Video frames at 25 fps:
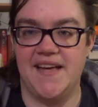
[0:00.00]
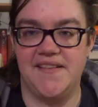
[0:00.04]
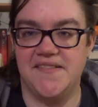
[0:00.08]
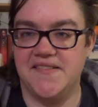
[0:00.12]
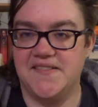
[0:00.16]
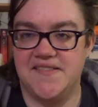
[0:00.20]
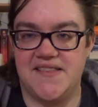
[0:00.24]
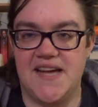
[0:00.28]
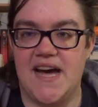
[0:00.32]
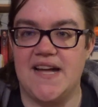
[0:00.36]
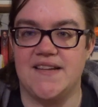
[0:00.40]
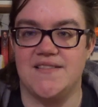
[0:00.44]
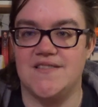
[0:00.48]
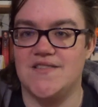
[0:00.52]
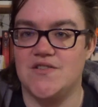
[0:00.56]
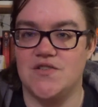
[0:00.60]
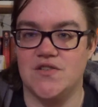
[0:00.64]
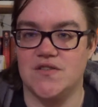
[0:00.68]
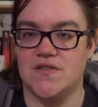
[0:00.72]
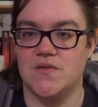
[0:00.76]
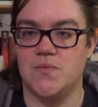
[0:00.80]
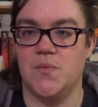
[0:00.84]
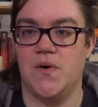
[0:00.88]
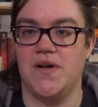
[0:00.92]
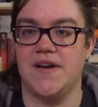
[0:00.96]
That's
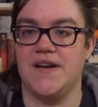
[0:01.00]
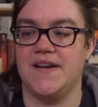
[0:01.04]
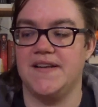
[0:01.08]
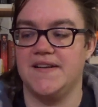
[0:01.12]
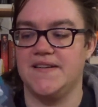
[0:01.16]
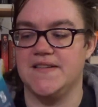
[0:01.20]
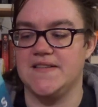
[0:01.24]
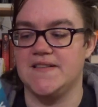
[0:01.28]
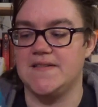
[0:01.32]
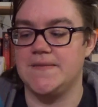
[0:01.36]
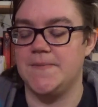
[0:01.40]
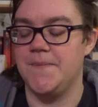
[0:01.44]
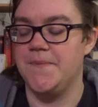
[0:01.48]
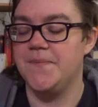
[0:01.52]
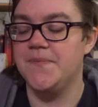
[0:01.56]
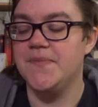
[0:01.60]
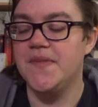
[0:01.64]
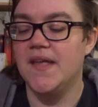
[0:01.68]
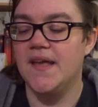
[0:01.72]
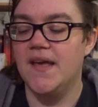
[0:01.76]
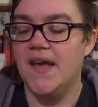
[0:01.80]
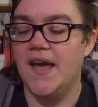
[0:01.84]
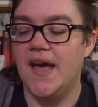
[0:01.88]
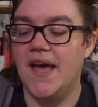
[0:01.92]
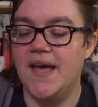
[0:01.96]
just what it is.
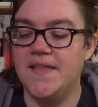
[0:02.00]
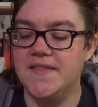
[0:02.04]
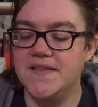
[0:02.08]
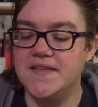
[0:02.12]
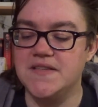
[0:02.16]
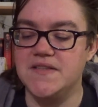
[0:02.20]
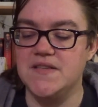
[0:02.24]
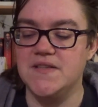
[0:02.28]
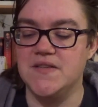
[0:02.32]
And this